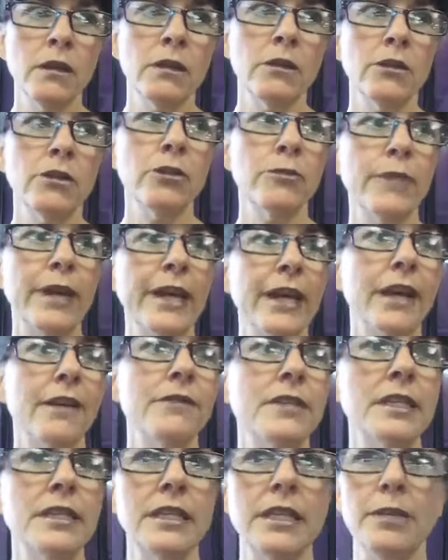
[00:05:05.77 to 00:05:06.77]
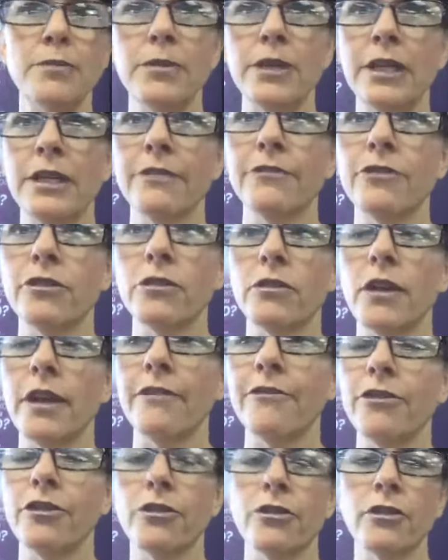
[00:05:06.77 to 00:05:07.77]
you may have seen me if
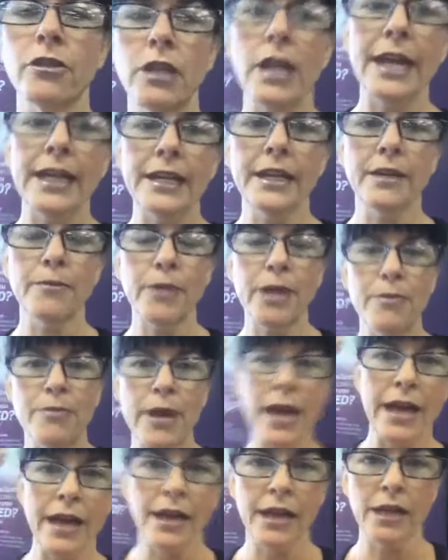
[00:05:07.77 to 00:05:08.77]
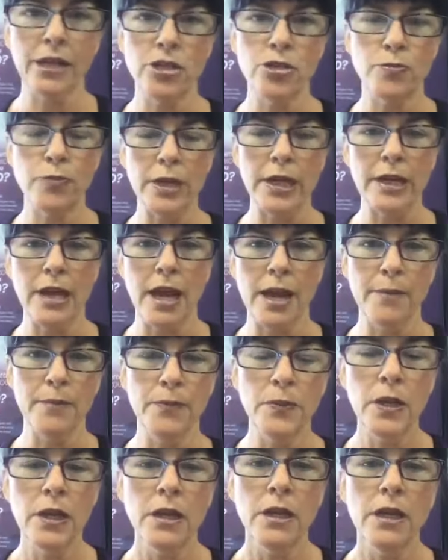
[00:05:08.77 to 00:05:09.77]
you're liking my page, but I'm
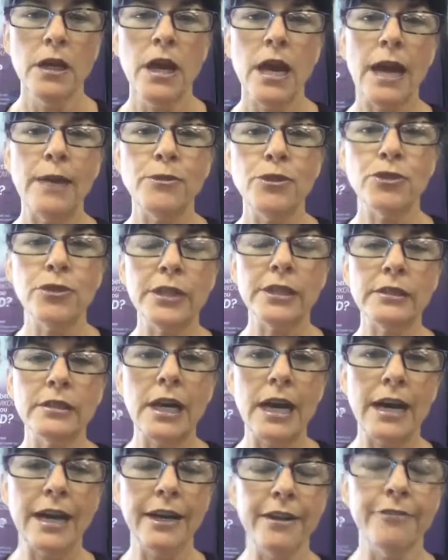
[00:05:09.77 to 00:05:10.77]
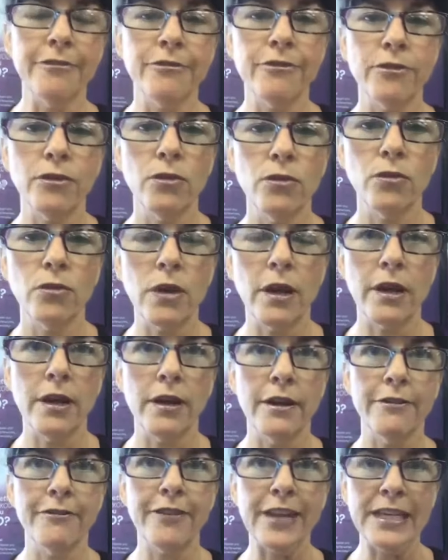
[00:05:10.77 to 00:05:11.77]
doing live
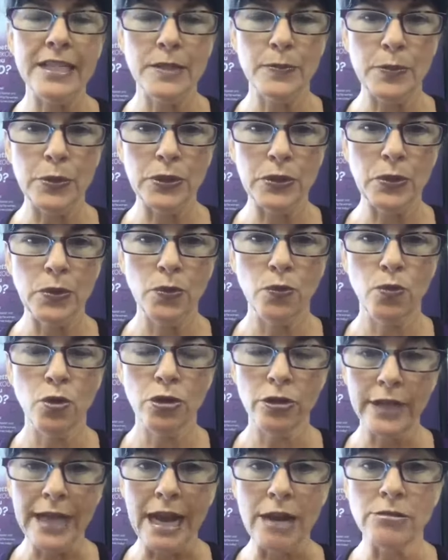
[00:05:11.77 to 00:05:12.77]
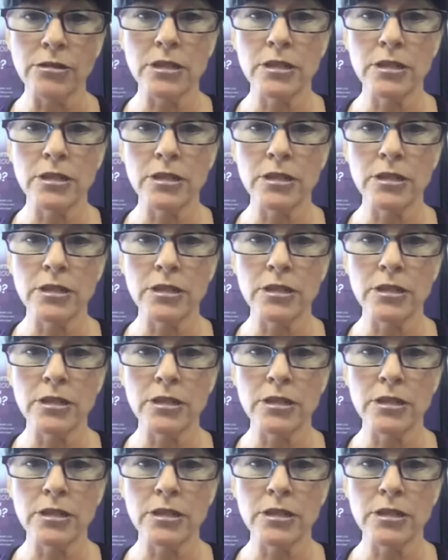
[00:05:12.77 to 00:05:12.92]
Facebook workouts.